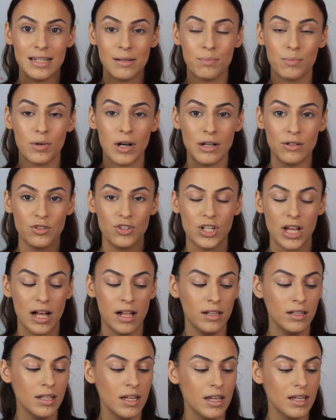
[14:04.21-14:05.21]
Dip Brow
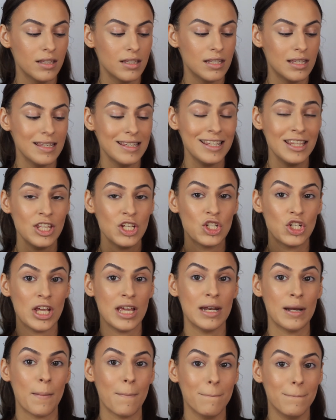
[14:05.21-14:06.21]
Gel. This is in the
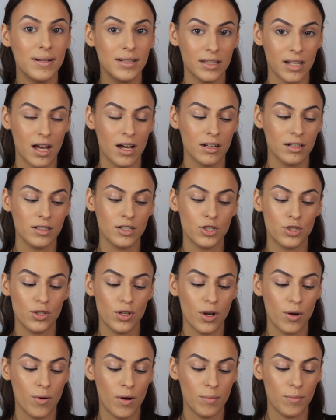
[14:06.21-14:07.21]
shade Blonde,
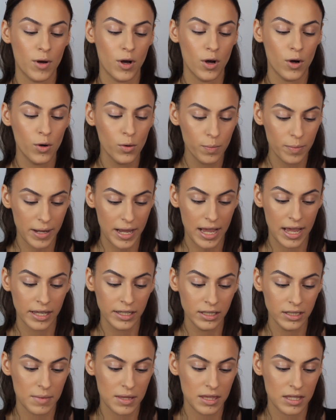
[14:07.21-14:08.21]
so I'm
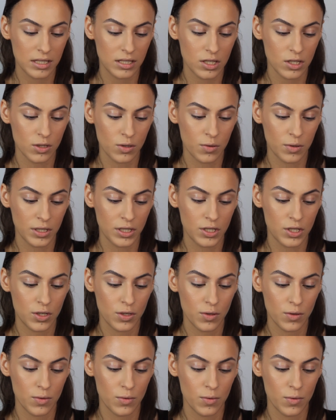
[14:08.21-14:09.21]
hoping this is going
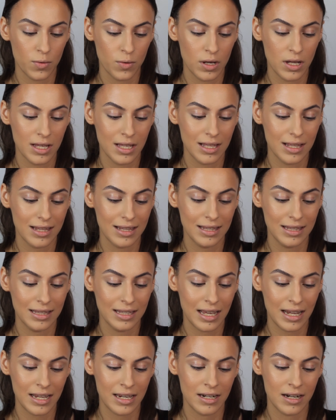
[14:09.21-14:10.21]
to
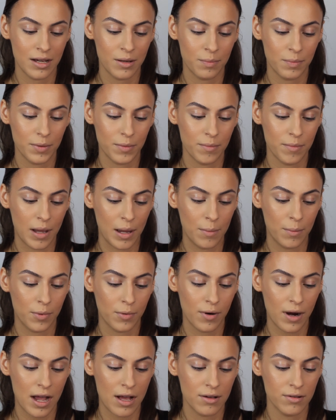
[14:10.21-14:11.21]
lighten up my
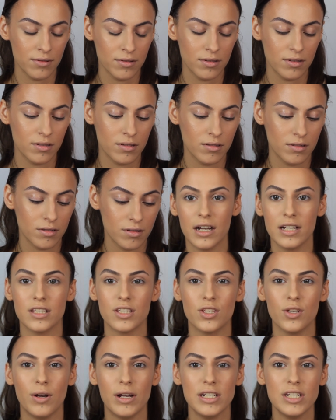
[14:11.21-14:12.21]
brows. Alright,
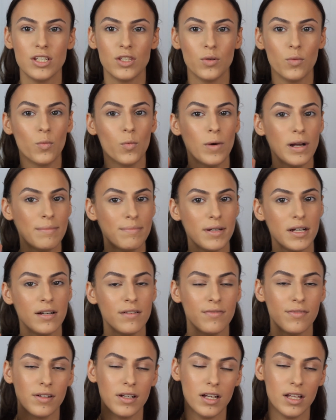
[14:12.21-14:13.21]
so I just wiped
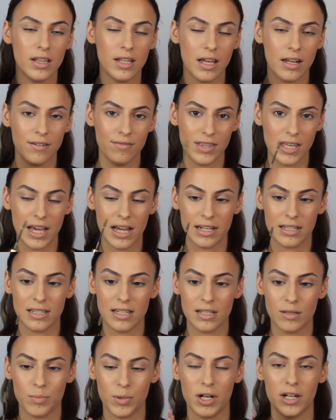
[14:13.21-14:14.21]
off a lot of the
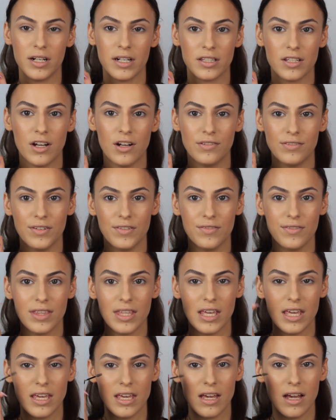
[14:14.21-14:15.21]
excess product off of
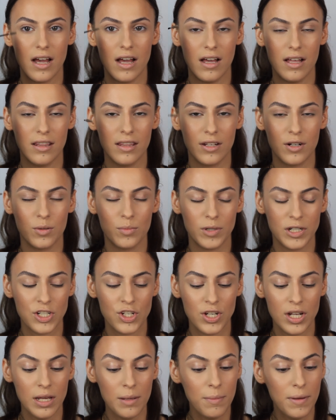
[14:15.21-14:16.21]
the little
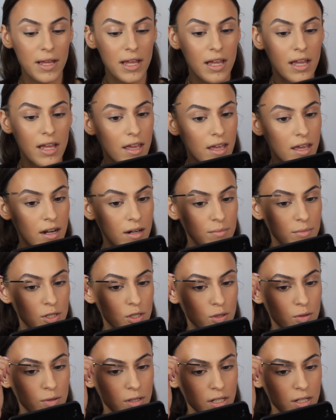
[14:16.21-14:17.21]
brush tip, and I'm
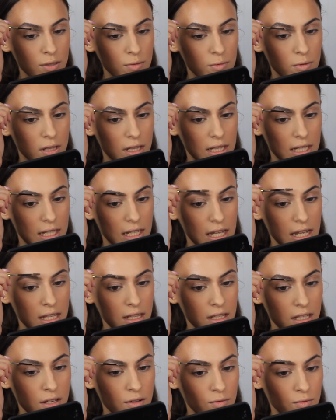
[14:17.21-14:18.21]
just going to
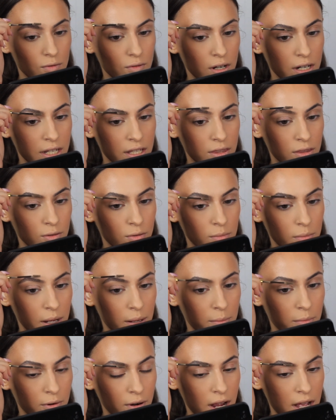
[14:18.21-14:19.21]
lightly run it through
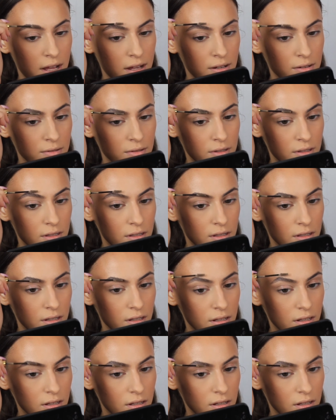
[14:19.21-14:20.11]
my brows.